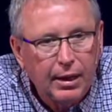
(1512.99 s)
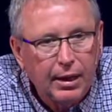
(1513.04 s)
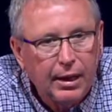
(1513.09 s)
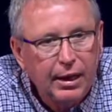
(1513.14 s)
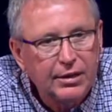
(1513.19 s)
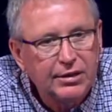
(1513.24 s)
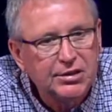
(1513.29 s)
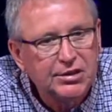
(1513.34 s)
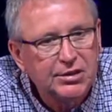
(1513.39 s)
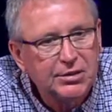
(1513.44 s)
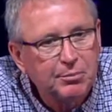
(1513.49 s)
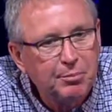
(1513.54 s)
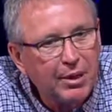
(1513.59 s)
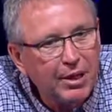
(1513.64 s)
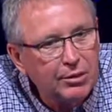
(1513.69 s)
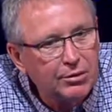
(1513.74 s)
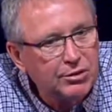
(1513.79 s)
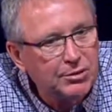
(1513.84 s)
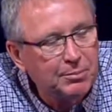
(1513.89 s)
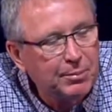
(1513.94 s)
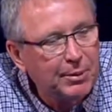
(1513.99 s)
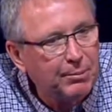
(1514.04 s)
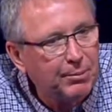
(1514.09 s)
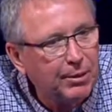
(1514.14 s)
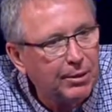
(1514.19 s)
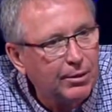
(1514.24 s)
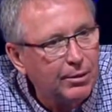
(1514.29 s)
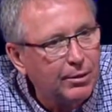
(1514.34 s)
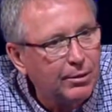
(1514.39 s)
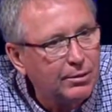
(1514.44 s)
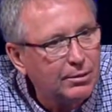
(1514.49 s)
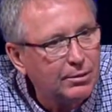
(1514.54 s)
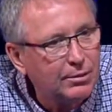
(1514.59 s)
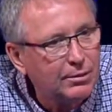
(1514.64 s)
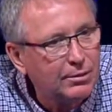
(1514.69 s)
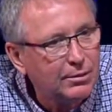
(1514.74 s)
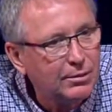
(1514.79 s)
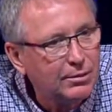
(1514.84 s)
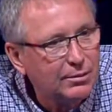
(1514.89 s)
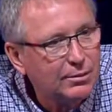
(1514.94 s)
and smells biblical,